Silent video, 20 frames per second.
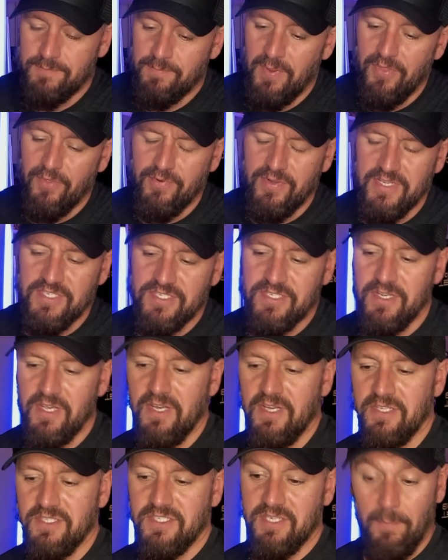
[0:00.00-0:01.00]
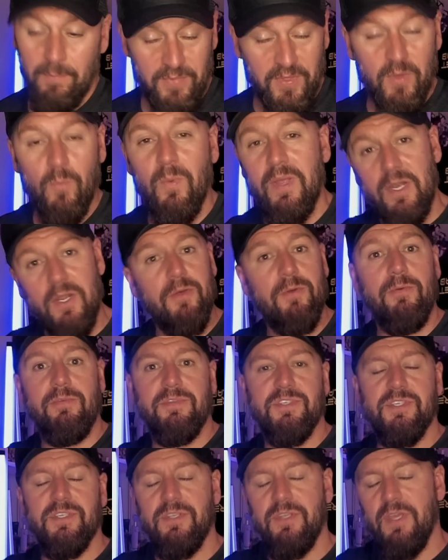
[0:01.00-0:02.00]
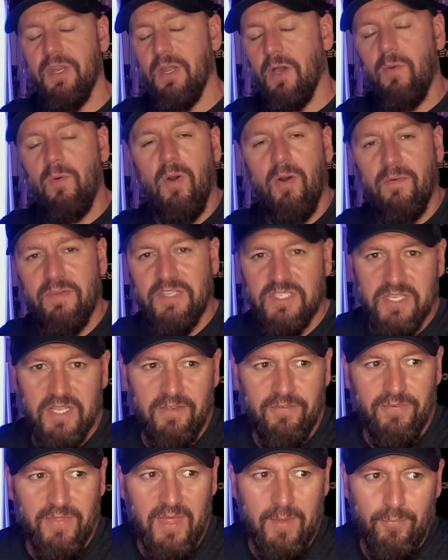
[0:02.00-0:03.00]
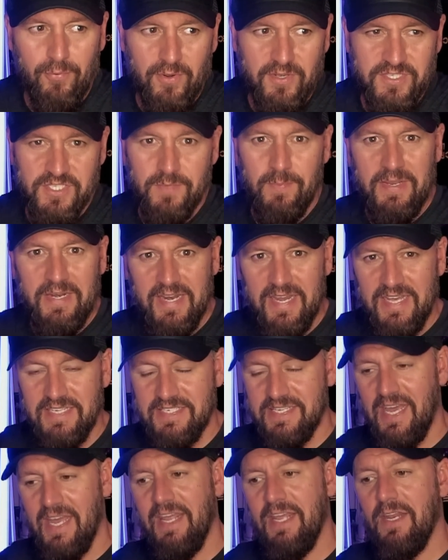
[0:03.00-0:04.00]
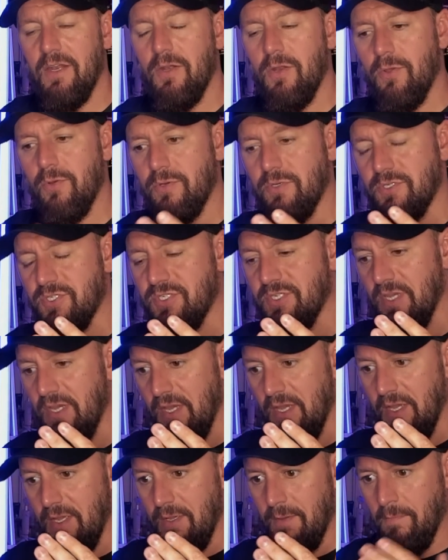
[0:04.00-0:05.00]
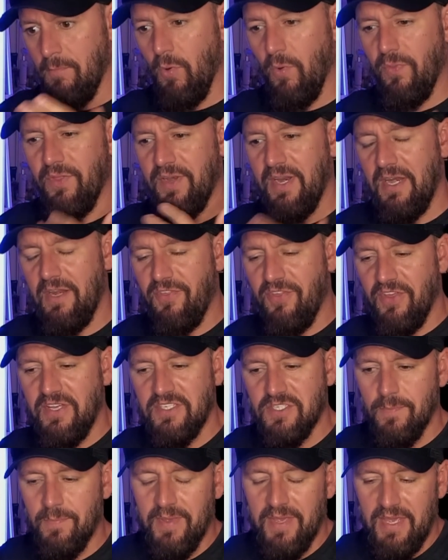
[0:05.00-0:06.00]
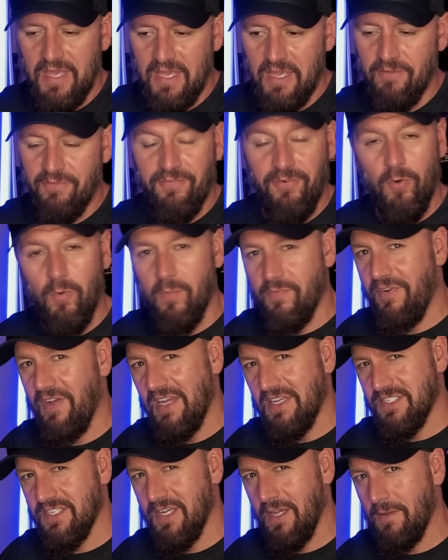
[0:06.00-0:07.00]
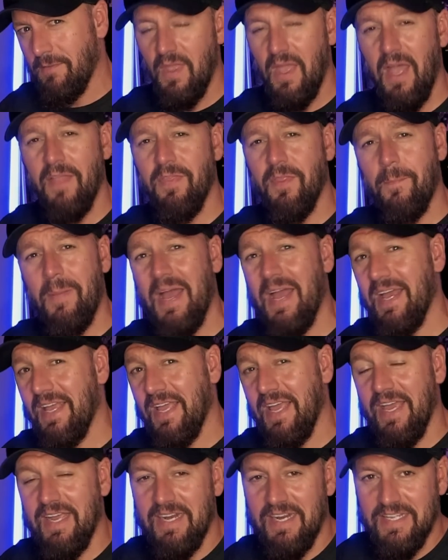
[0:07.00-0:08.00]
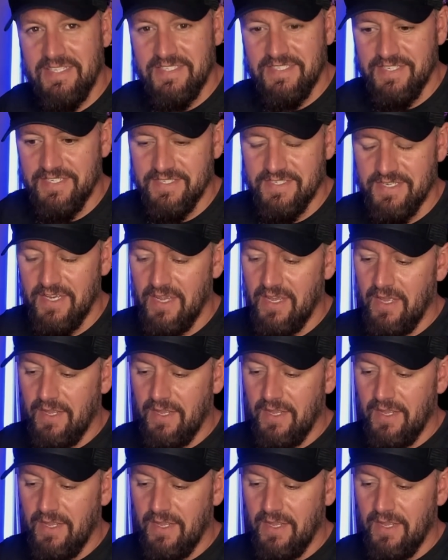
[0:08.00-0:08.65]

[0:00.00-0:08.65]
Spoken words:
But there is something we lose, you know, obviously for that price to be less, and it looks more than anything to be form factor and the pancake lenses.